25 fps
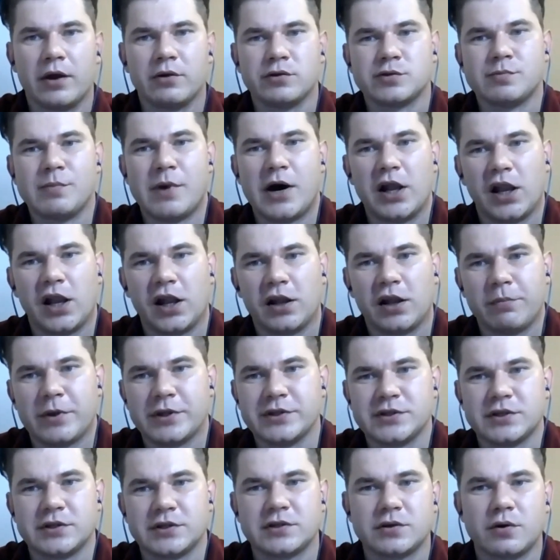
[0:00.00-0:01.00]
kind of small
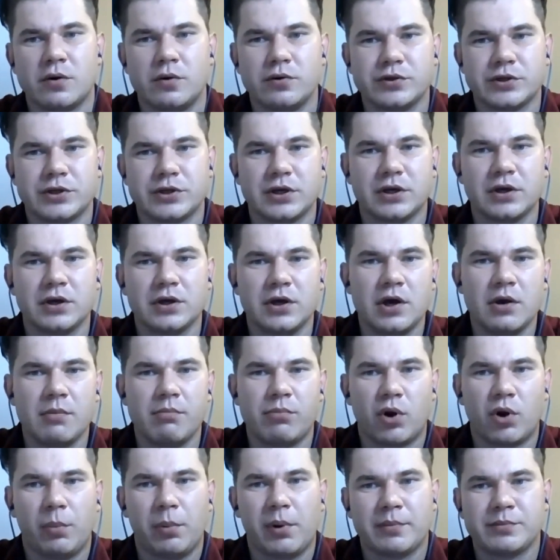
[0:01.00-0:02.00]
elements that's causing
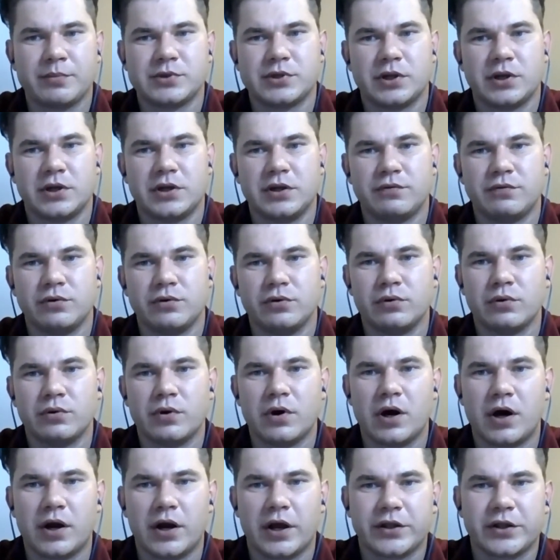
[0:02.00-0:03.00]
problems. And if
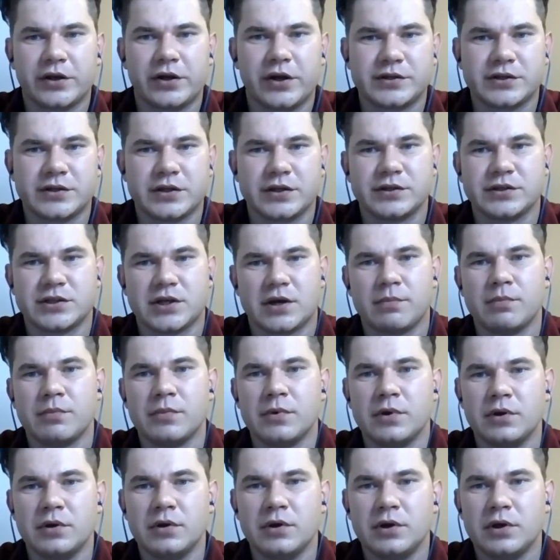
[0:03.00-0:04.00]
you are not addressing them,
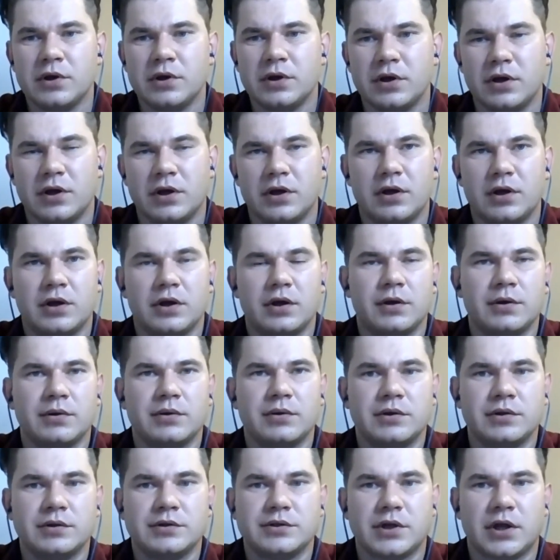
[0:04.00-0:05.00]

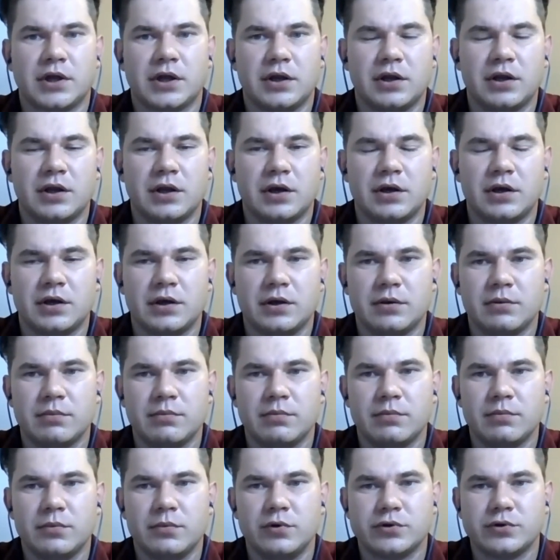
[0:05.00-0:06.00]
then
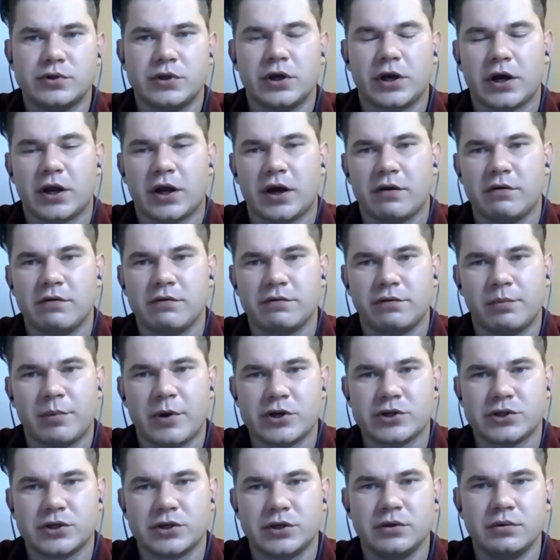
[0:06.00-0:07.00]
if they can have
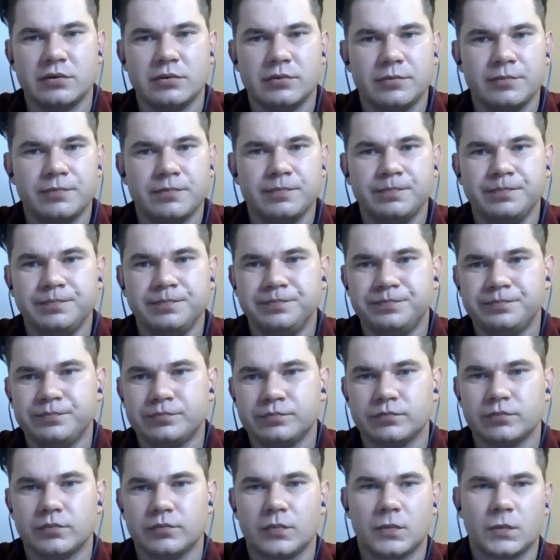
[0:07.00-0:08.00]
information.
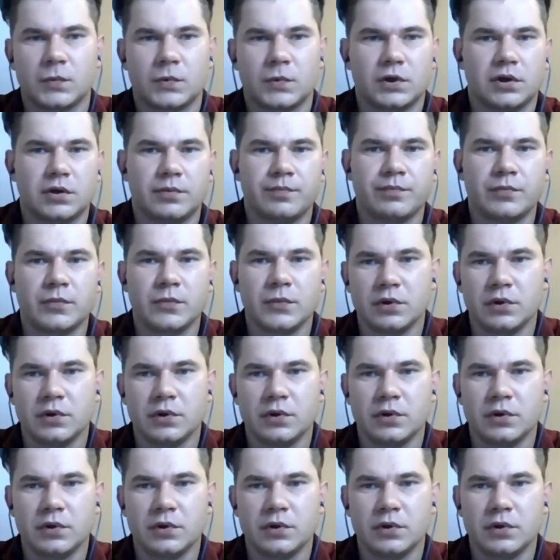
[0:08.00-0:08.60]
Yeah.